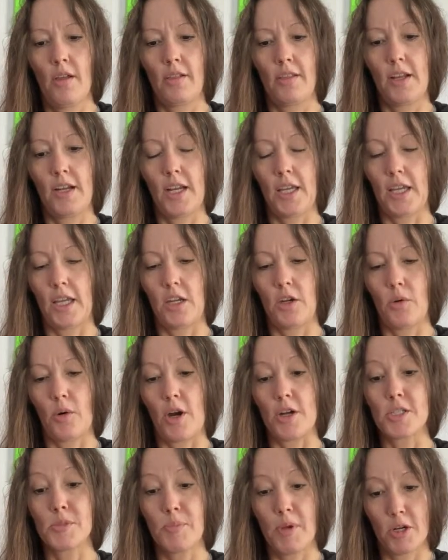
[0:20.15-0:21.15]
Leaning into
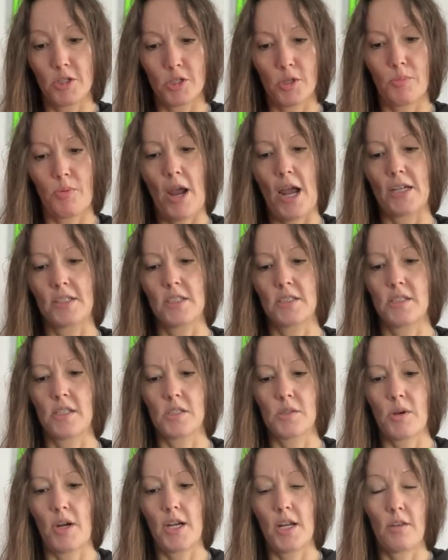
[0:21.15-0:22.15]
our spiritual
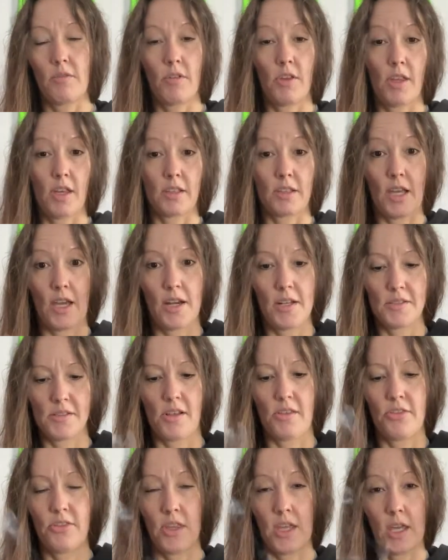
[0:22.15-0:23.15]
practices, right? I feel like that is
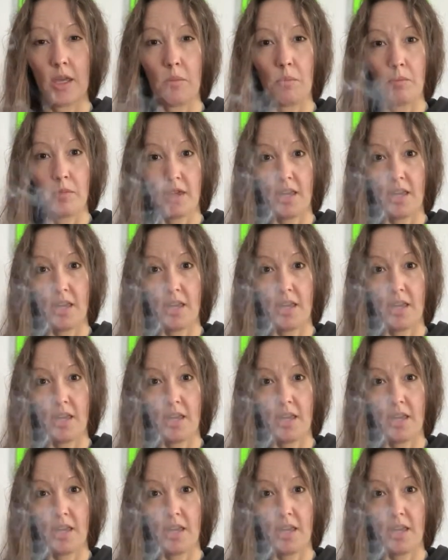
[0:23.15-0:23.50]
a theme.